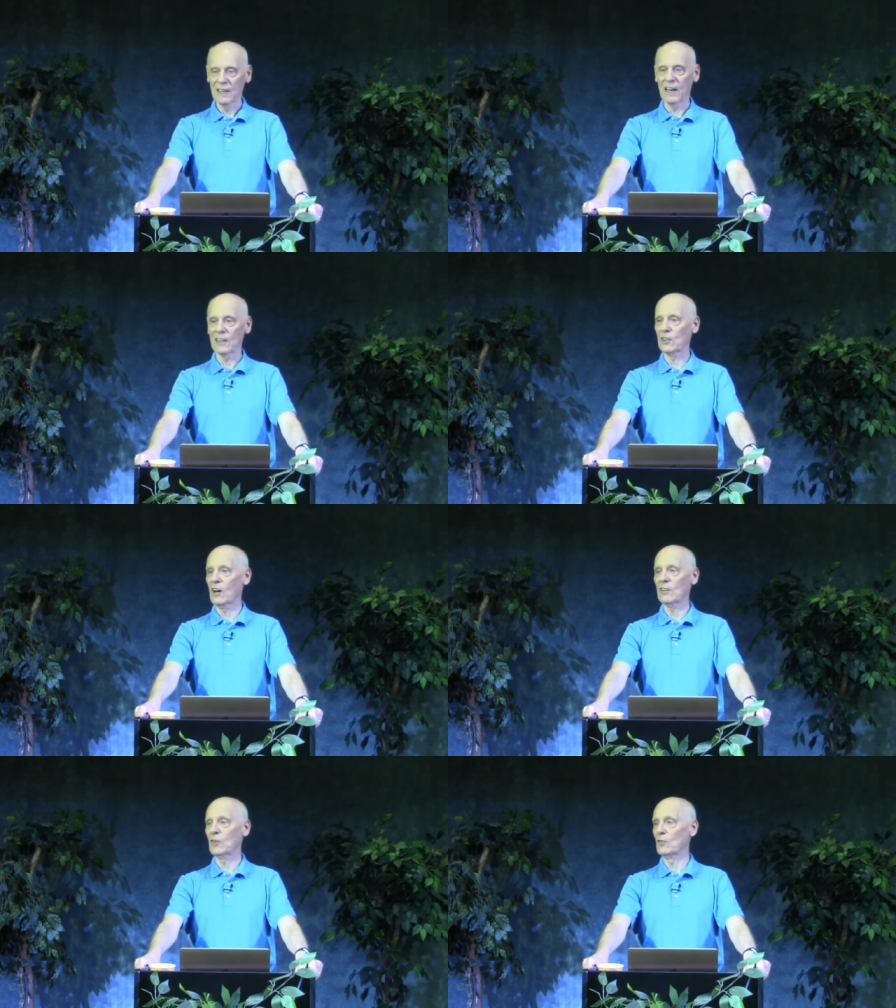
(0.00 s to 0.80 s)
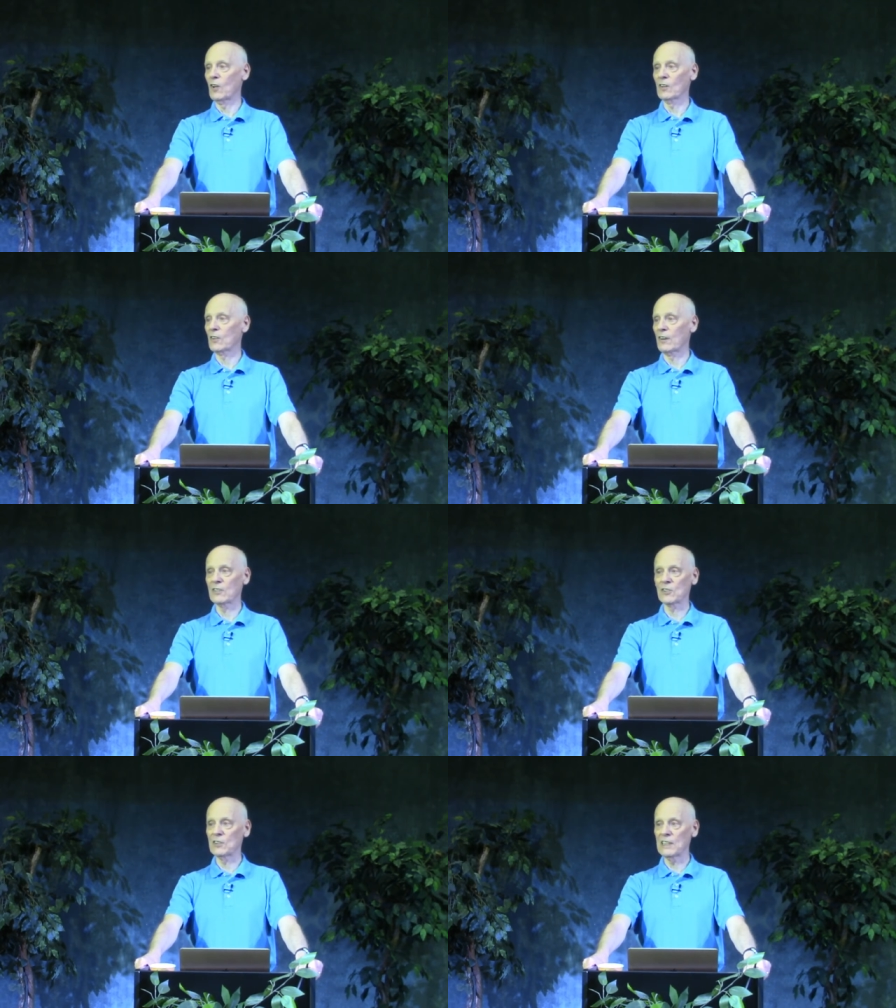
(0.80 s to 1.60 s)
uh, God no longer
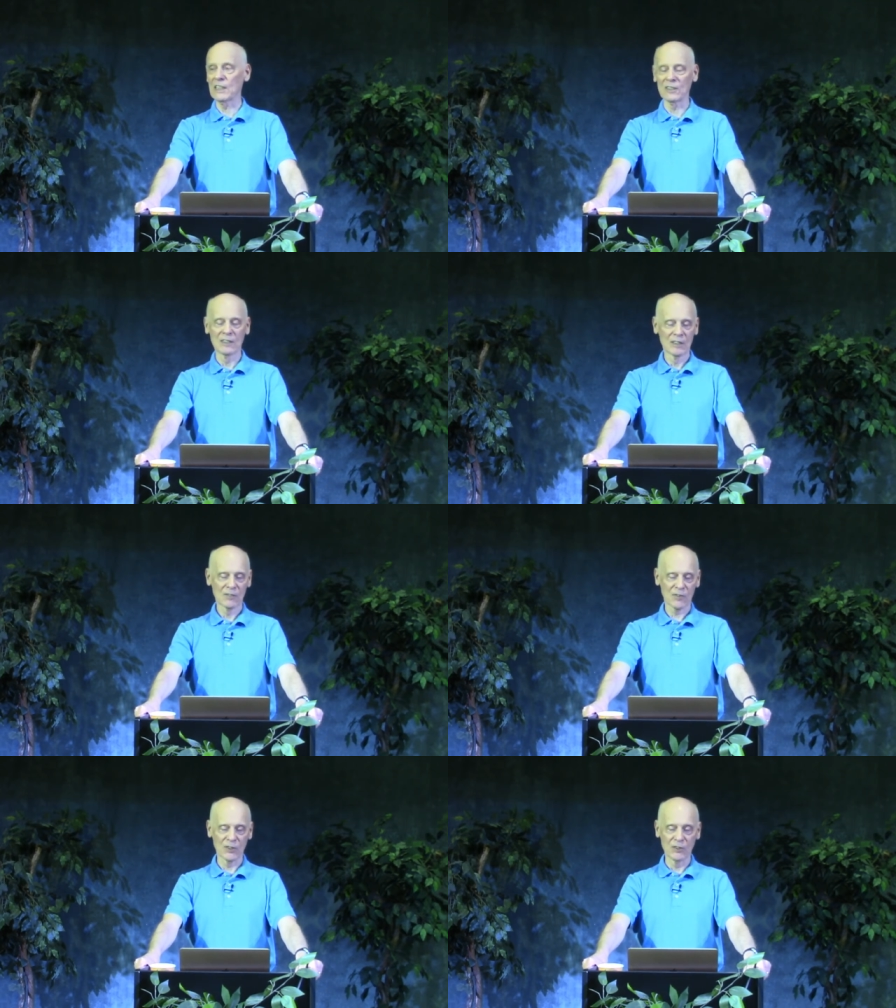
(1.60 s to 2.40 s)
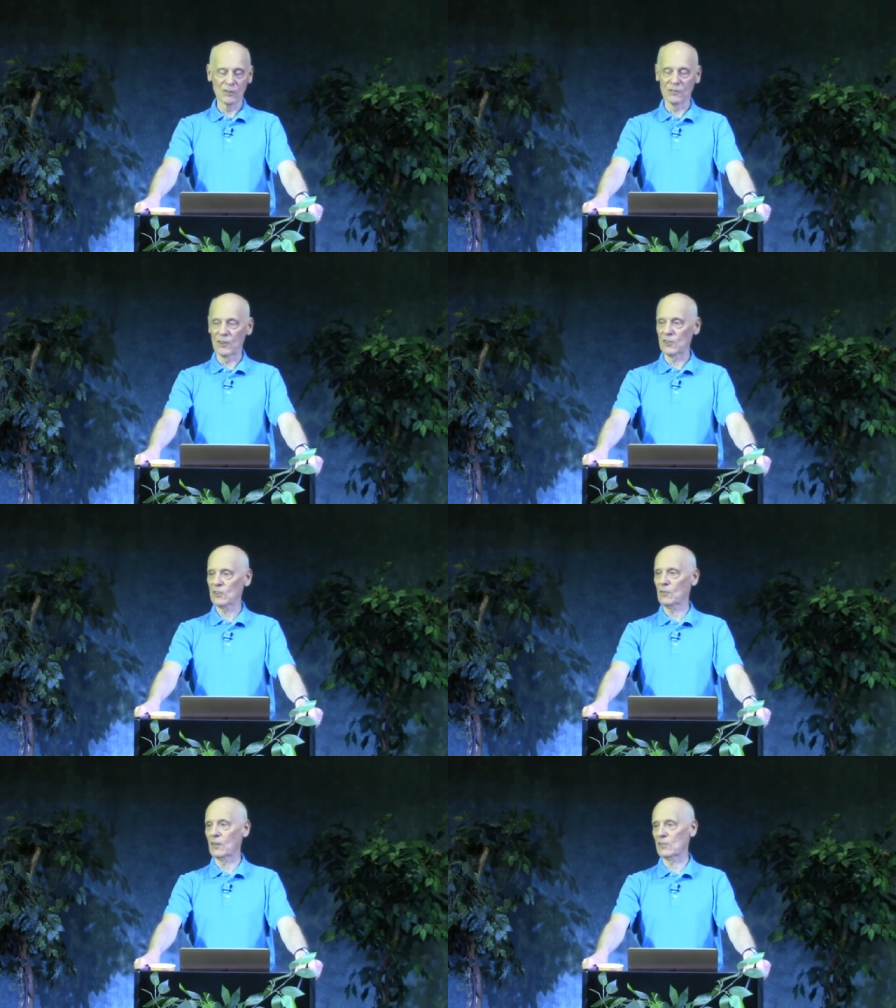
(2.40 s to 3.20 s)
has a need for the
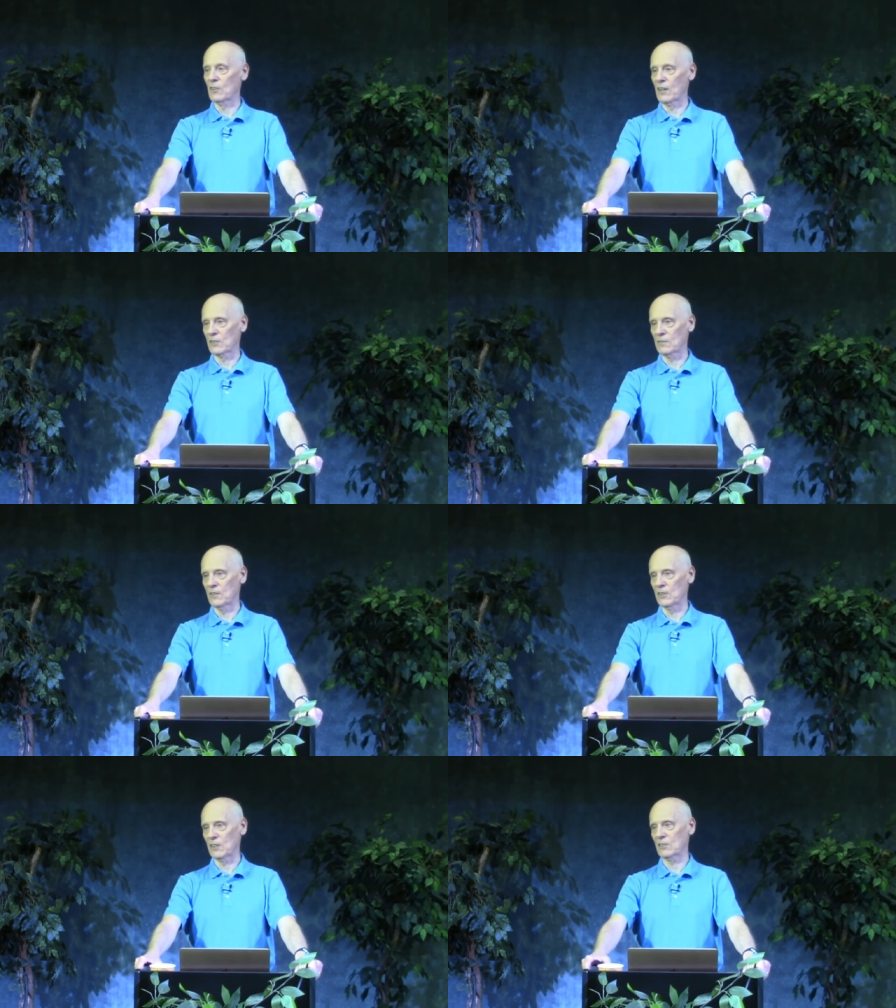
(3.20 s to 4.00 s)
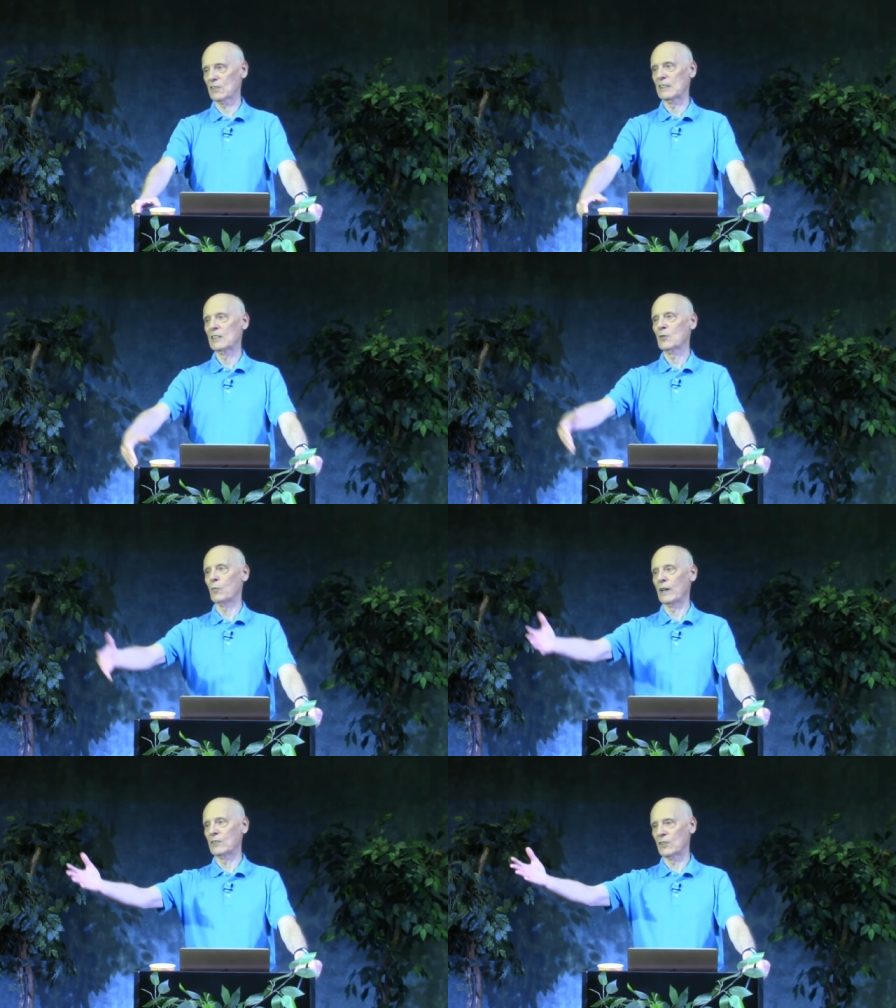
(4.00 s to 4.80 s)
universe or its laws of physics.
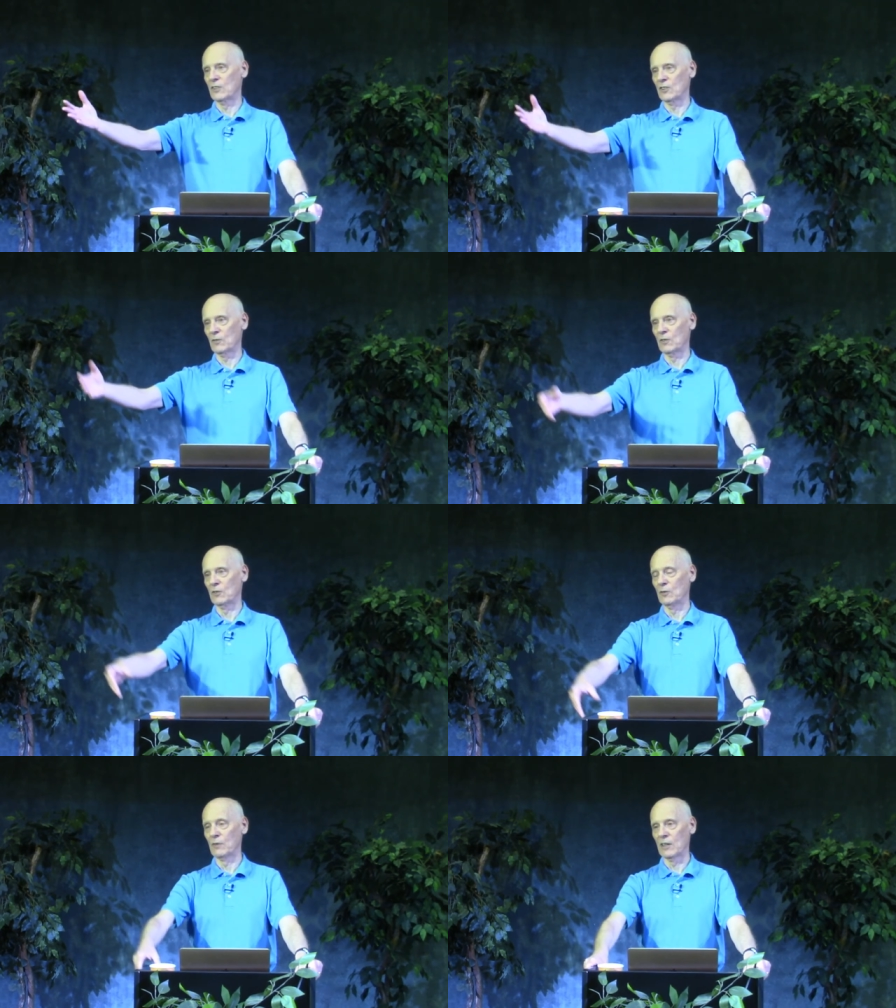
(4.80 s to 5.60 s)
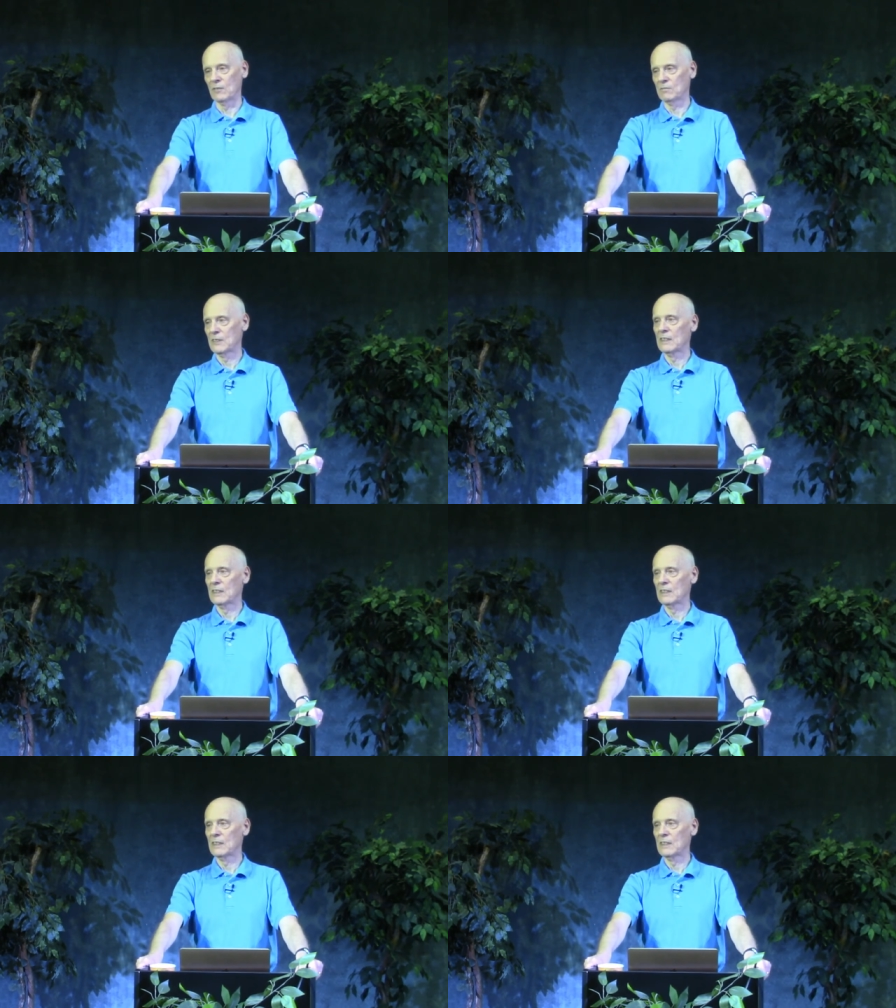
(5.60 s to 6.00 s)
We enter into a new realm.